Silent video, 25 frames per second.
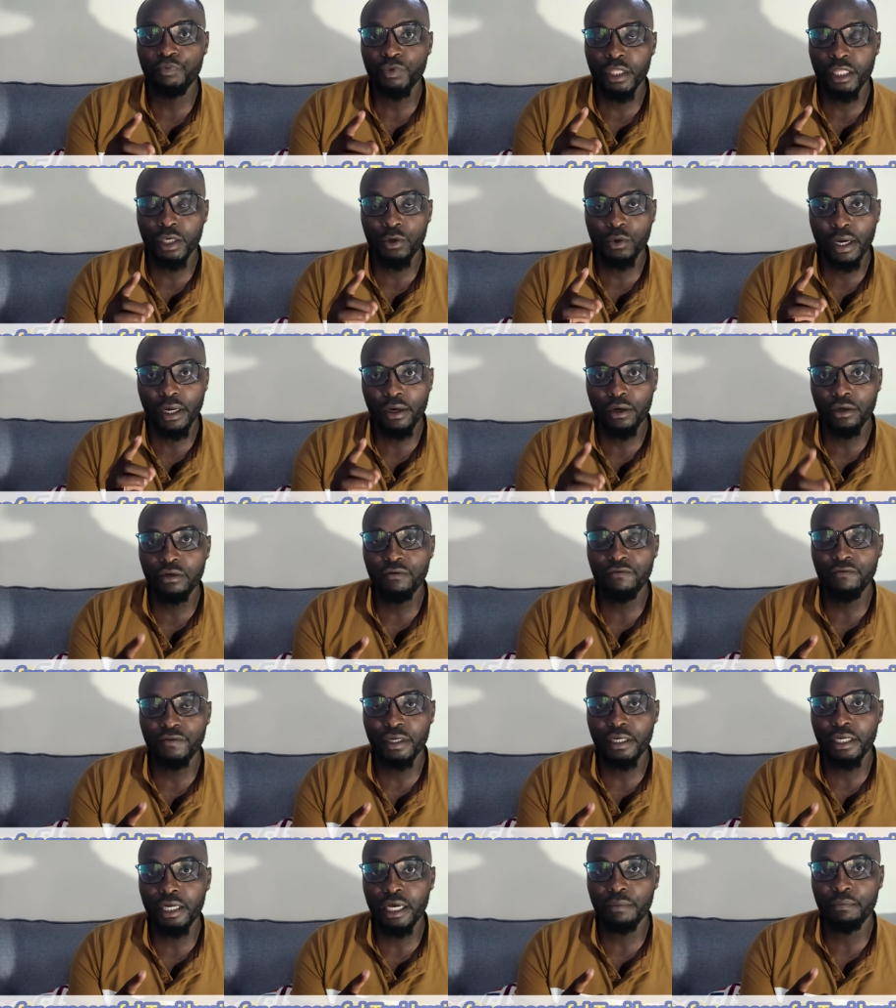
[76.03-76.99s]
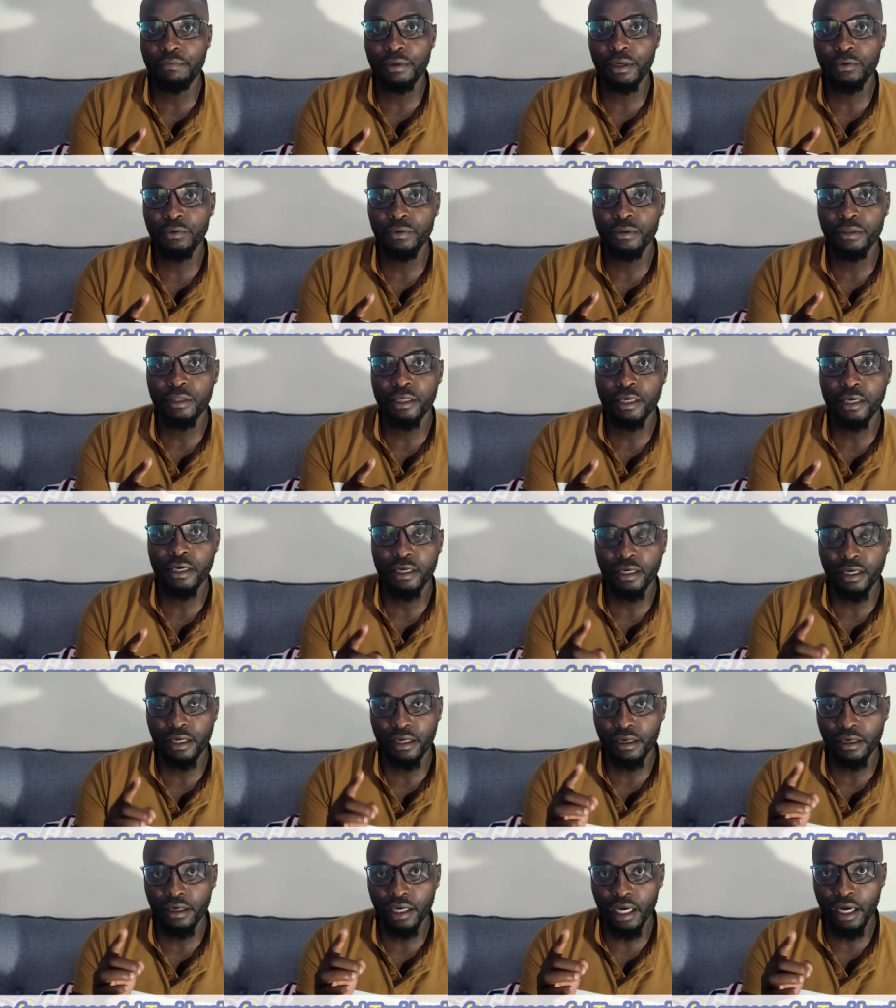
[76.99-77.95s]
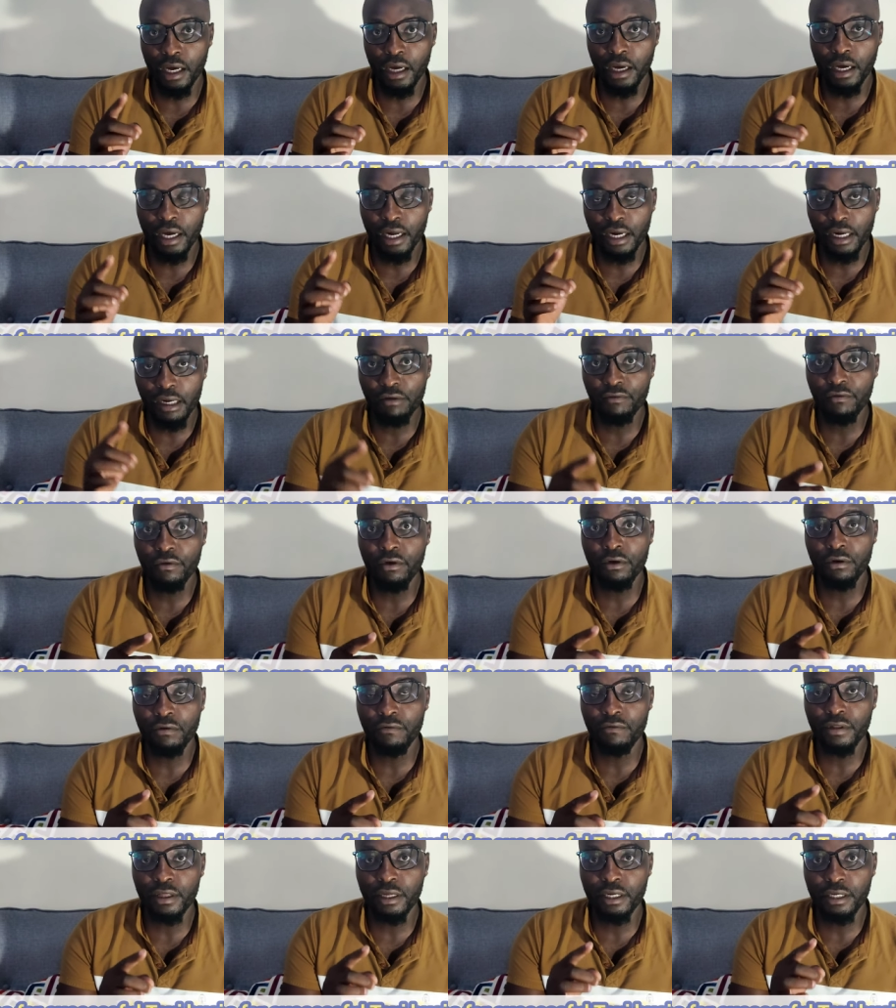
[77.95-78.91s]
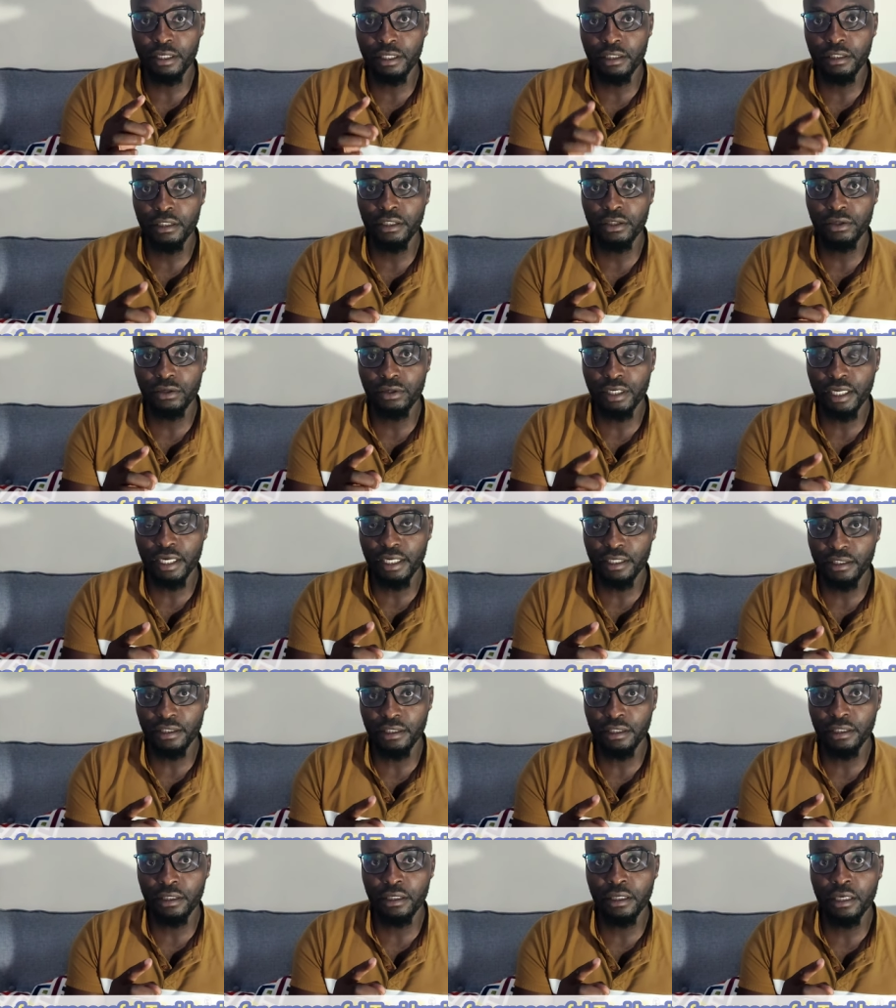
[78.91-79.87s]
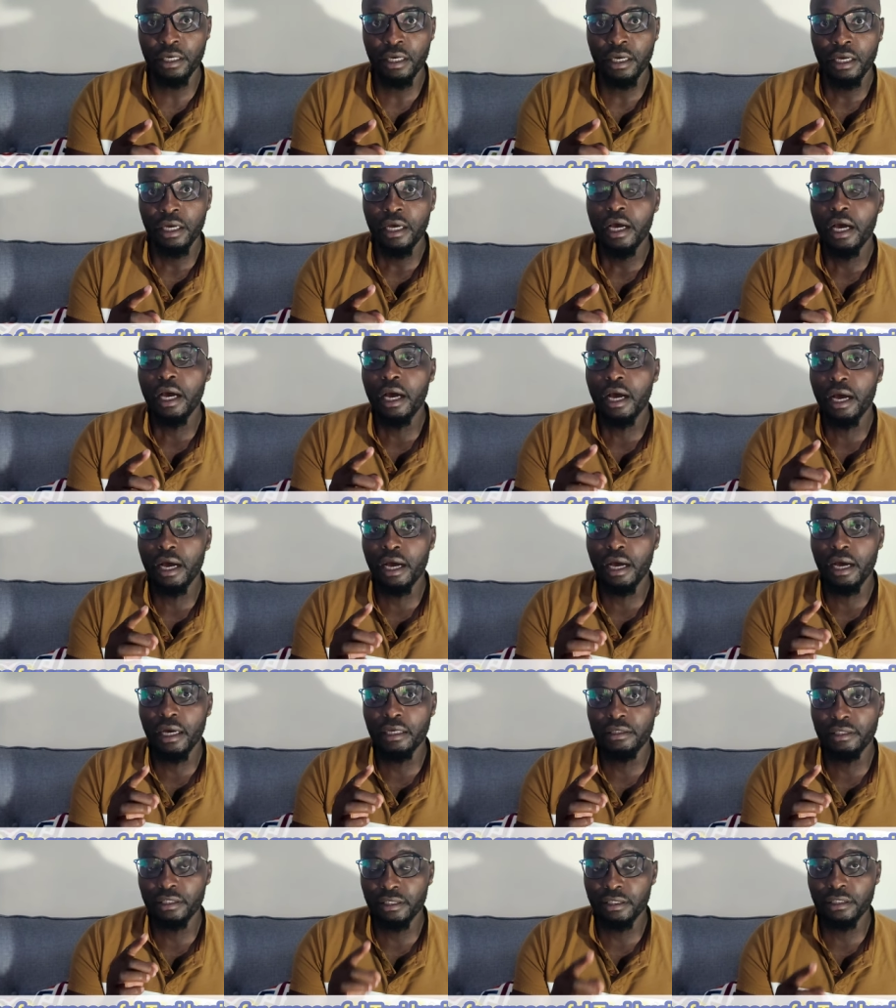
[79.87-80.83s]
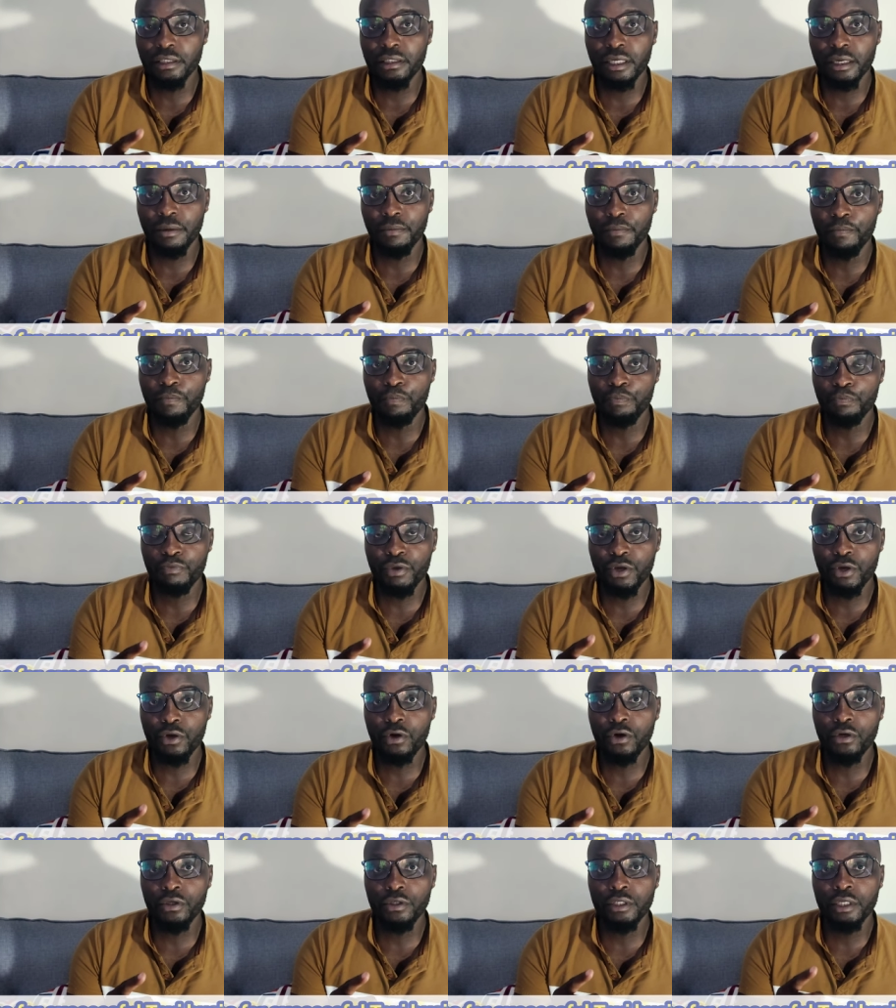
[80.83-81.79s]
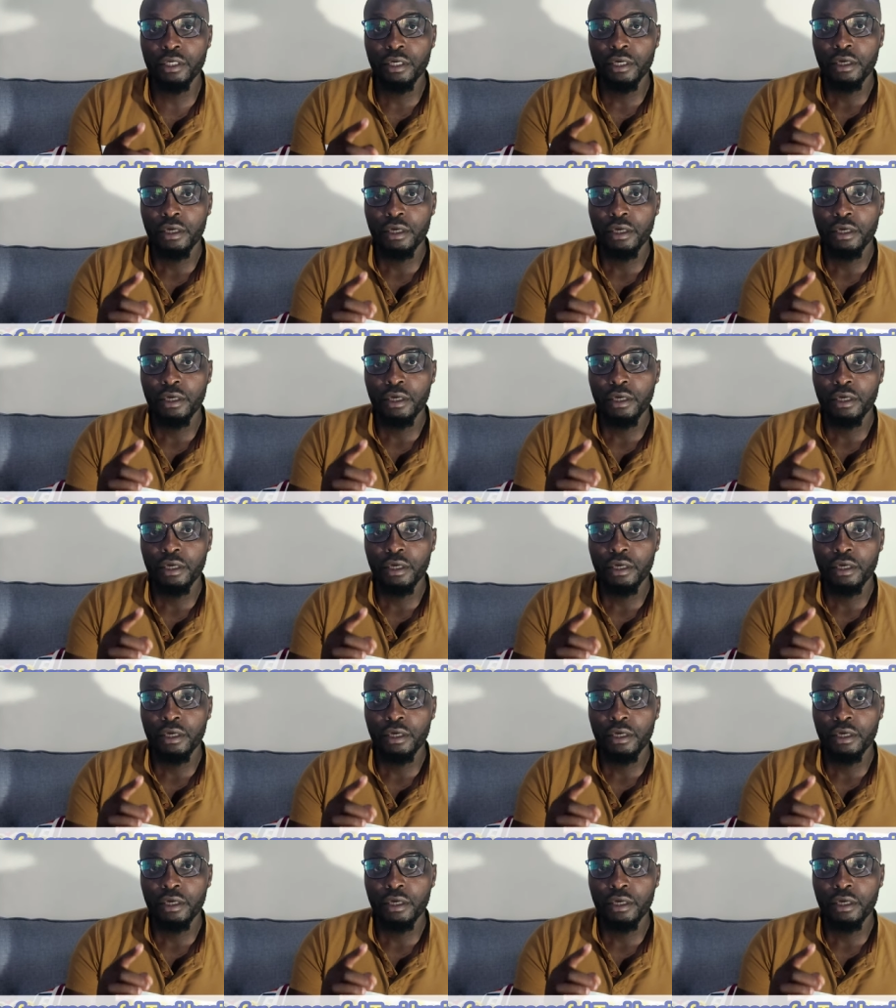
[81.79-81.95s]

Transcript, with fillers: they were not very happy with the uh, arrival of the digital taxi uh, system because